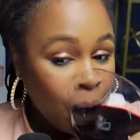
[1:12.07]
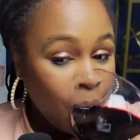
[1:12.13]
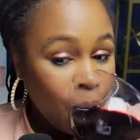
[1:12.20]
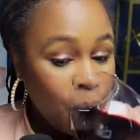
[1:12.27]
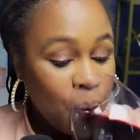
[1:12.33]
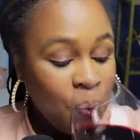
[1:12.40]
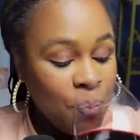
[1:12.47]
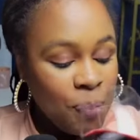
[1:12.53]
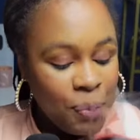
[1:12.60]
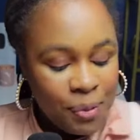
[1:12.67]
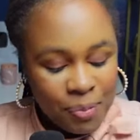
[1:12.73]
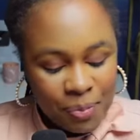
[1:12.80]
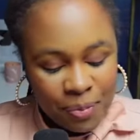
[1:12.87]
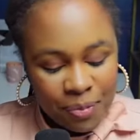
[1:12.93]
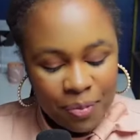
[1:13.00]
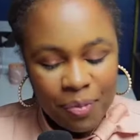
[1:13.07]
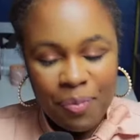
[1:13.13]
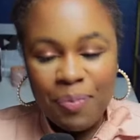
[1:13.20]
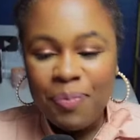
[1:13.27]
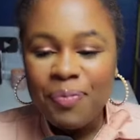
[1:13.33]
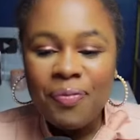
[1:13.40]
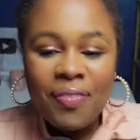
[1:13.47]
Mm.
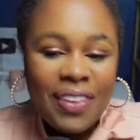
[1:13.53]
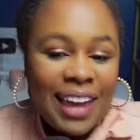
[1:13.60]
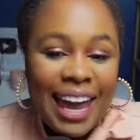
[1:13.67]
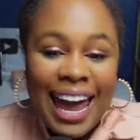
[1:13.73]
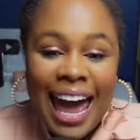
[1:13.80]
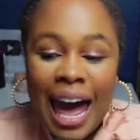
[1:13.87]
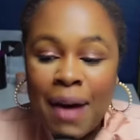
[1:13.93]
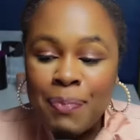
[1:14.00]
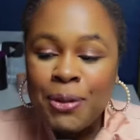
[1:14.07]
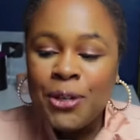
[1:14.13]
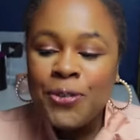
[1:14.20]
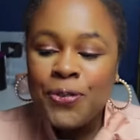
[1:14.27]
Happy